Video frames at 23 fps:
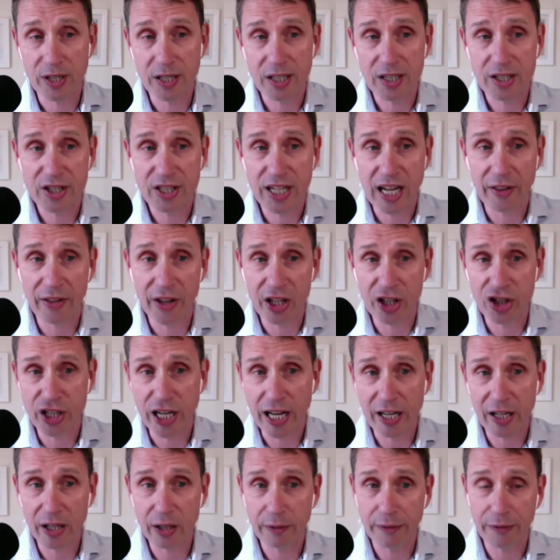set the
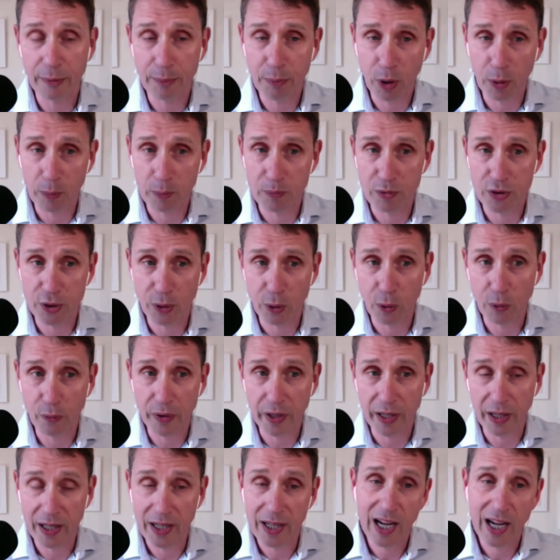agenda for problem
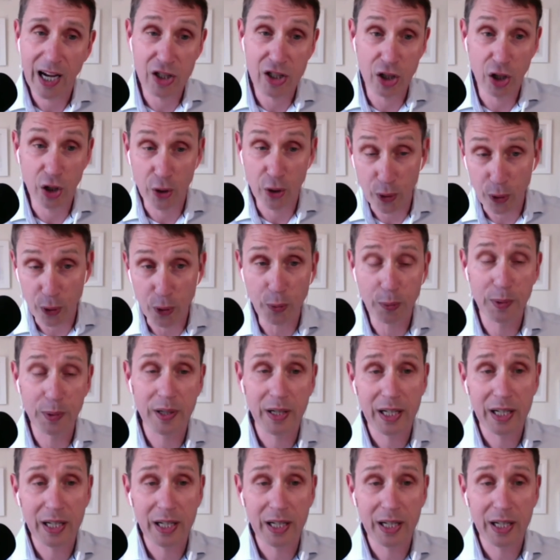solving as a group,